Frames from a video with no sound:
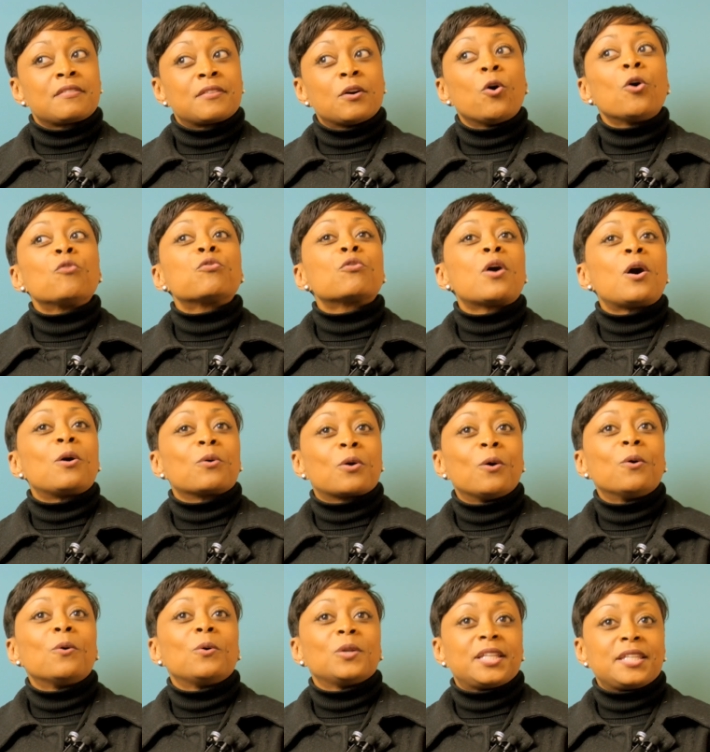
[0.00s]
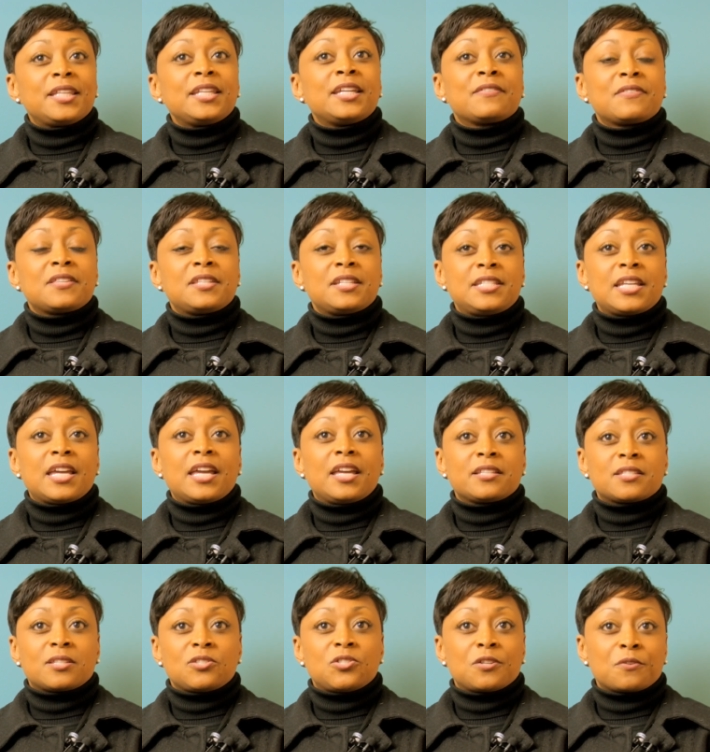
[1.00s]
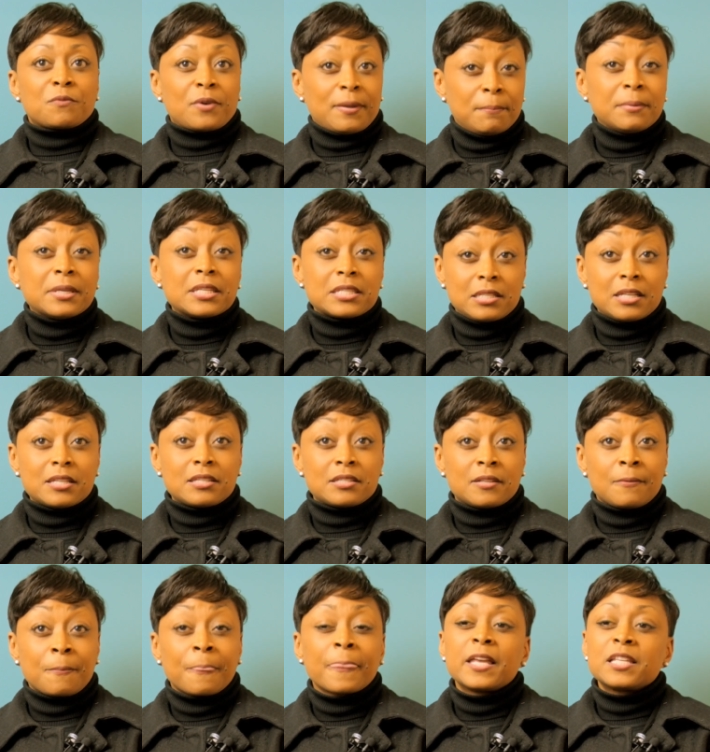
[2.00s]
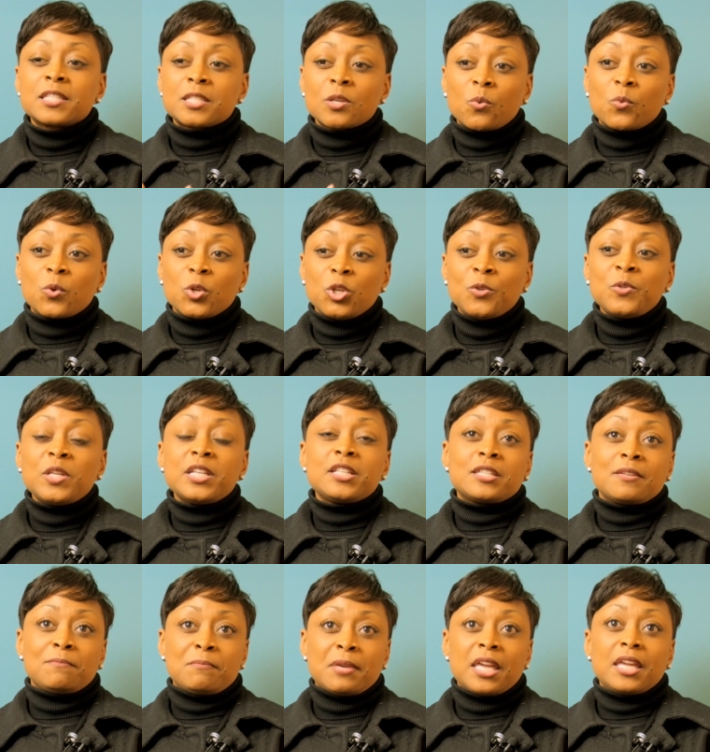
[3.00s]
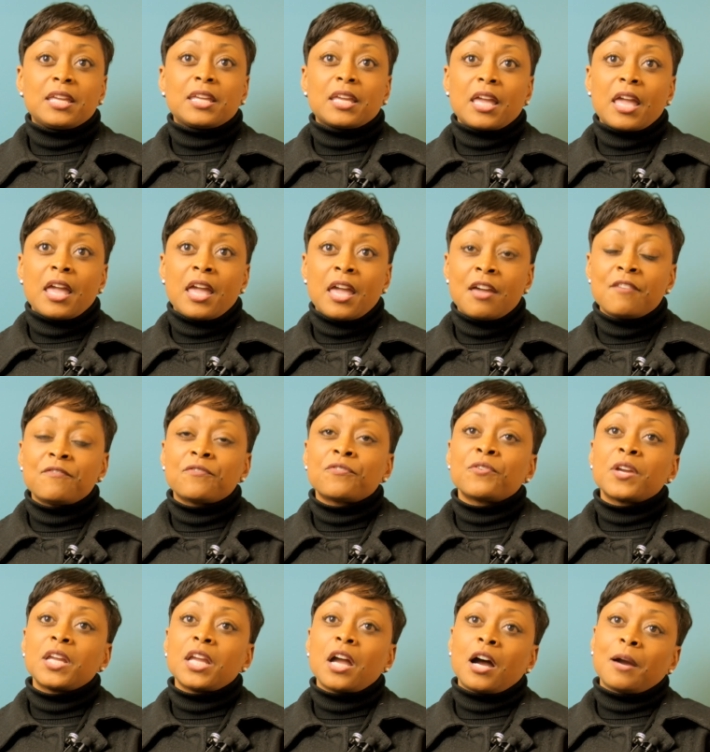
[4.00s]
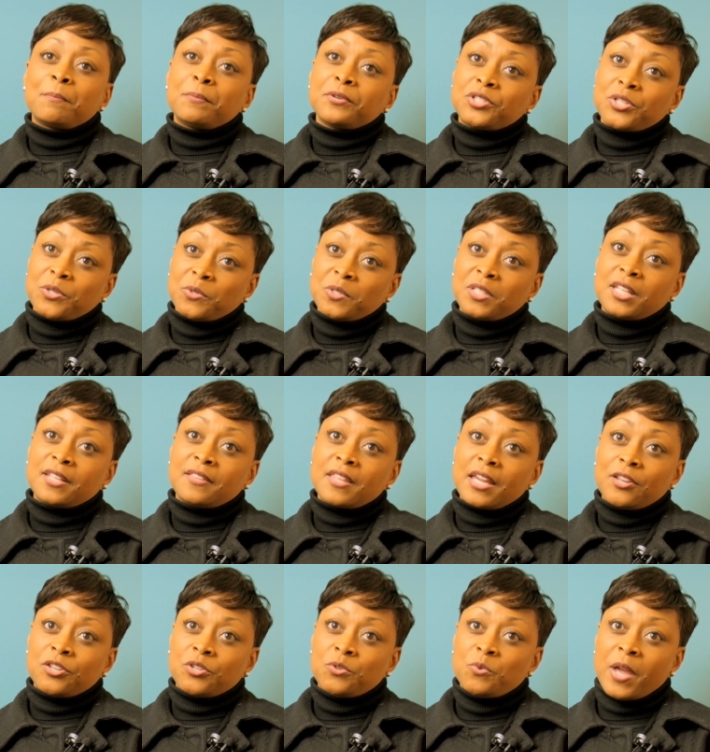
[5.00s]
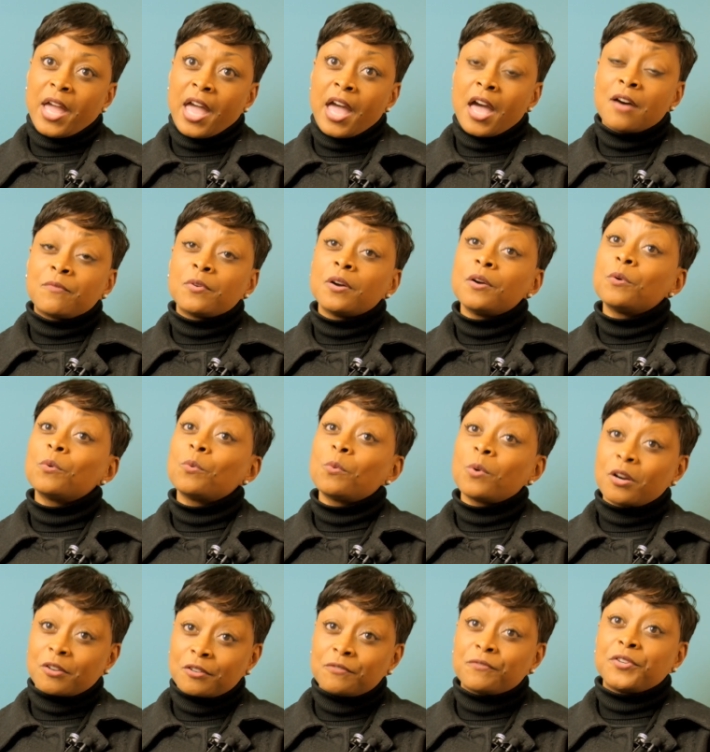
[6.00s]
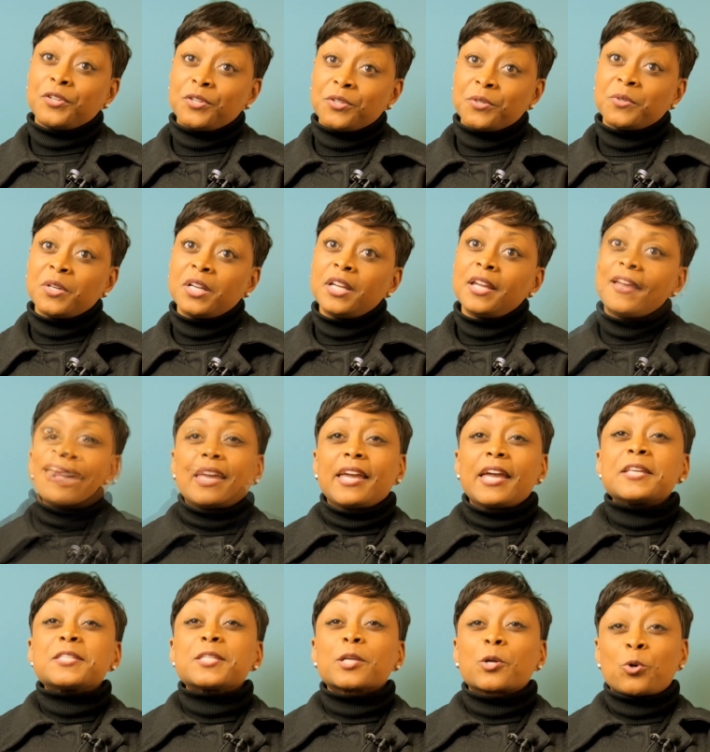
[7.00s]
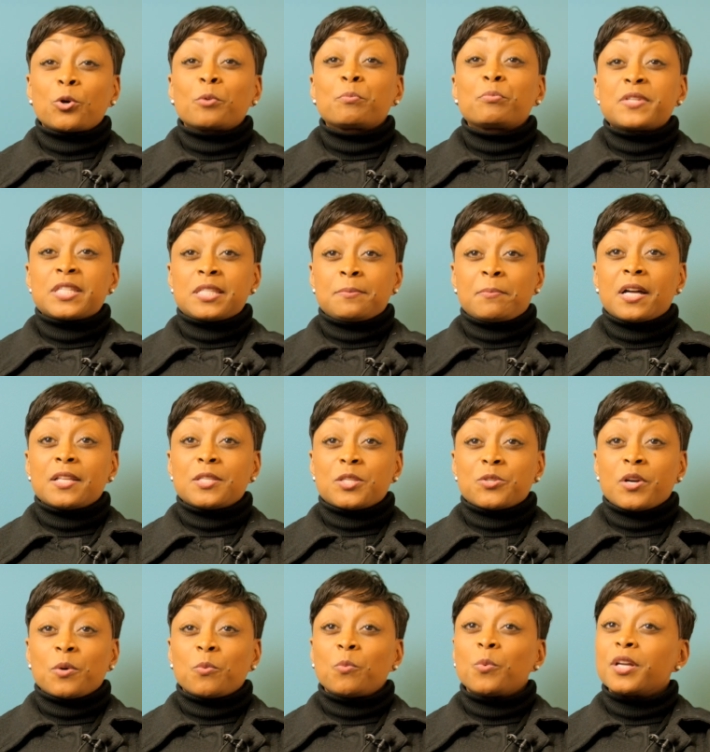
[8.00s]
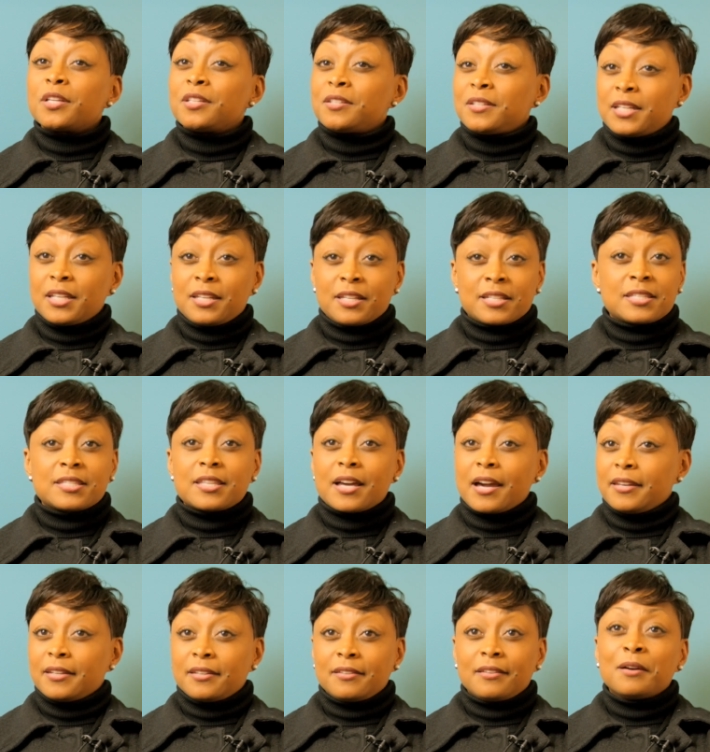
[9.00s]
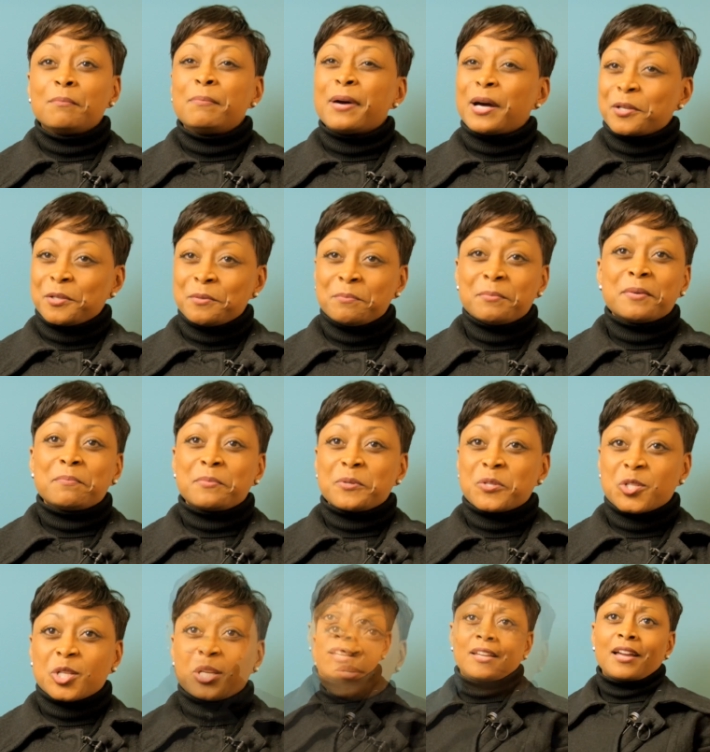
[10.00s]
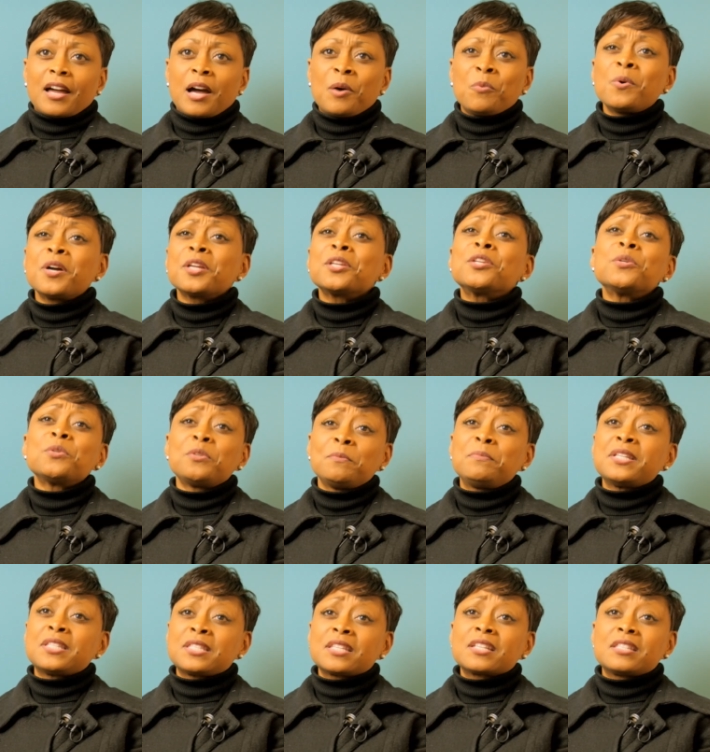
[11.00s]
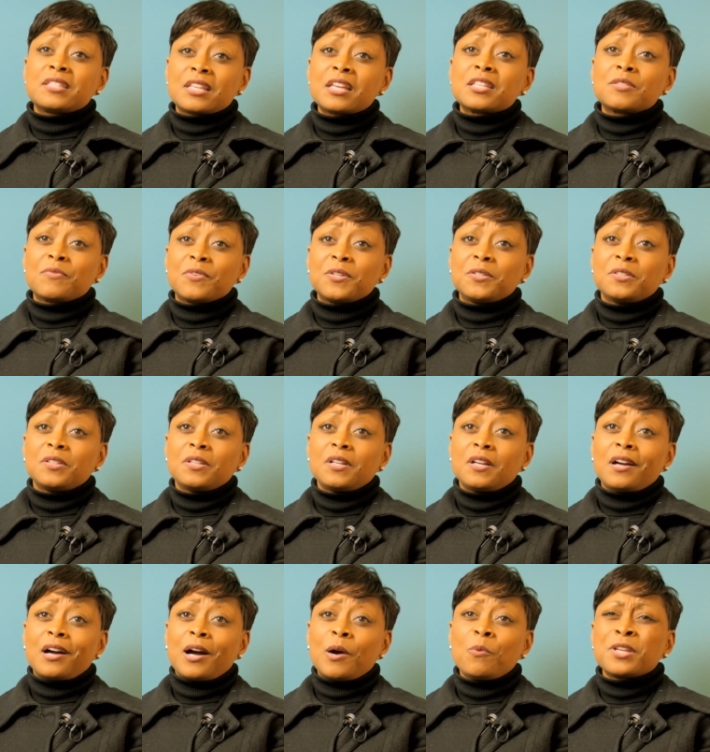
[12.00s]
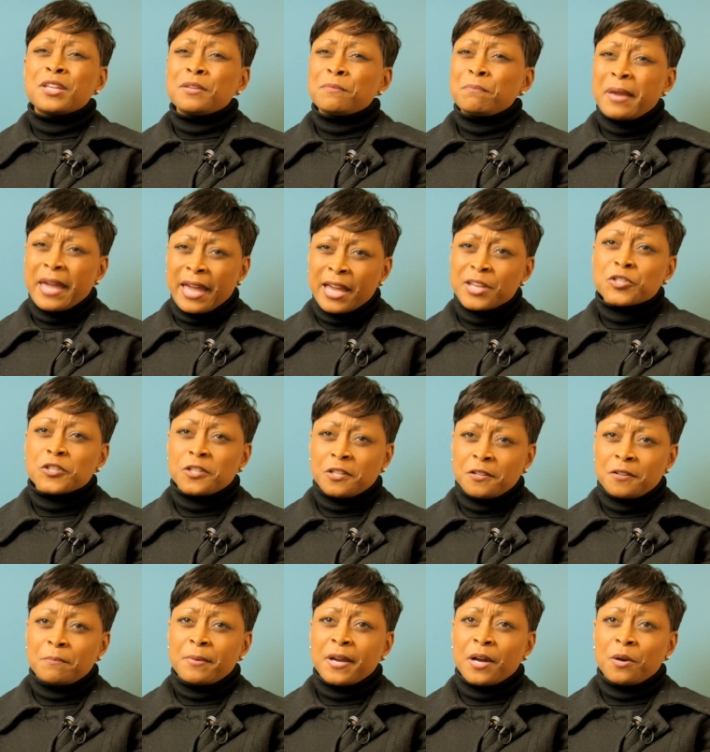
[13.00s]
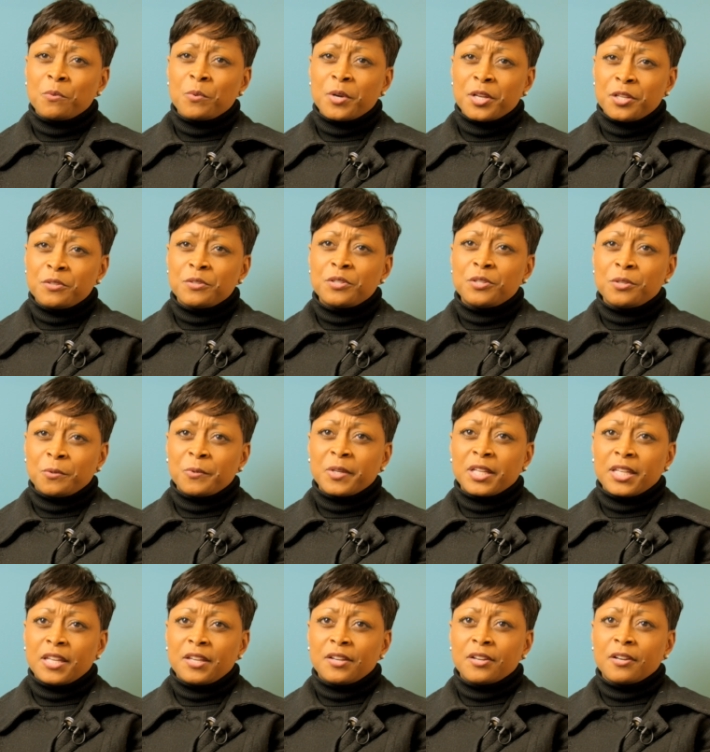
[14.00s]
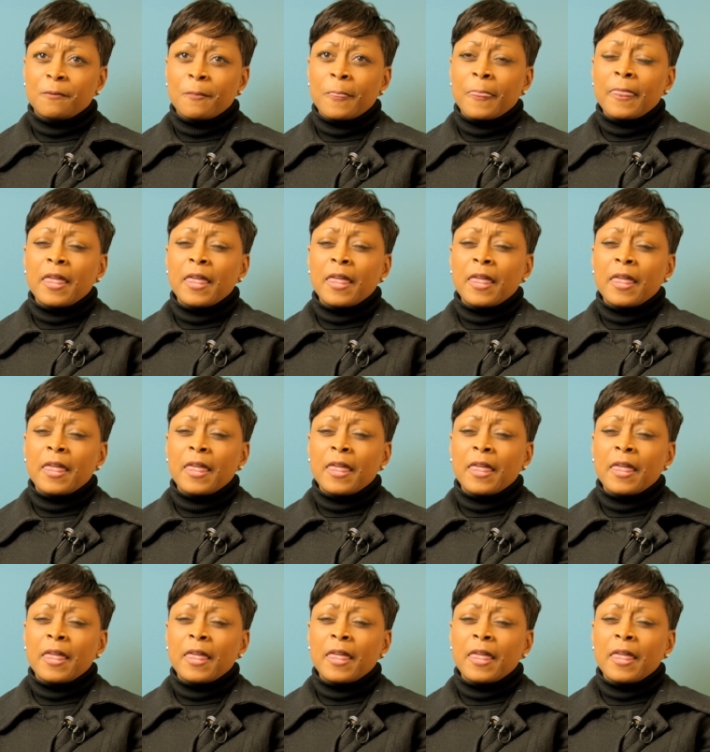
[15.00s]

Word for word: The overall goal at the end of the day is to generate business. So you need to make every opportunity that you have work for you. As a corporate sponsor, I want you to get excited about your membership. I want you to be successful. I want you to get passionate about what you're doing here.